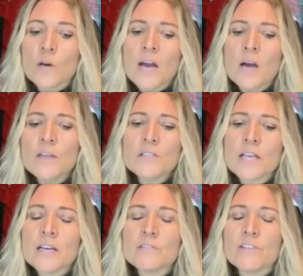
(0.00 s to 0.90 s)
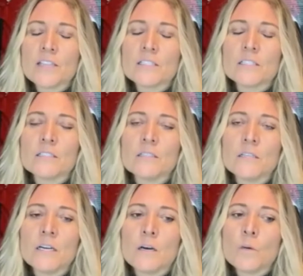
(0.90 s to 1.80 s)
how has that affected
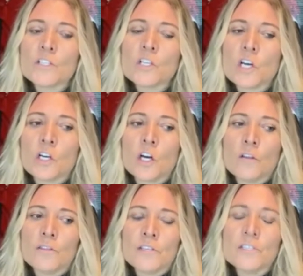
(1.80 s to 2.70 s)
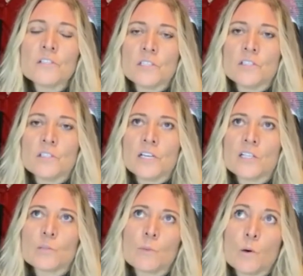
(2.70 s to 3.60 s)
uh, what's gone on this season
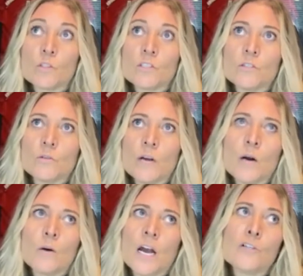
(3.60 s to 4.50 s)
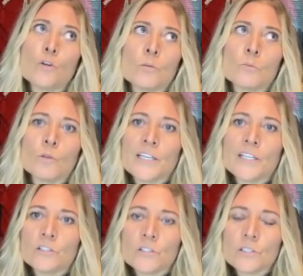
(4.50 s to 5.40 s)
as opposed to our, a normal
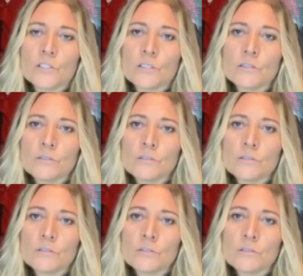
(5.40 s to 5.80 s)
regular season?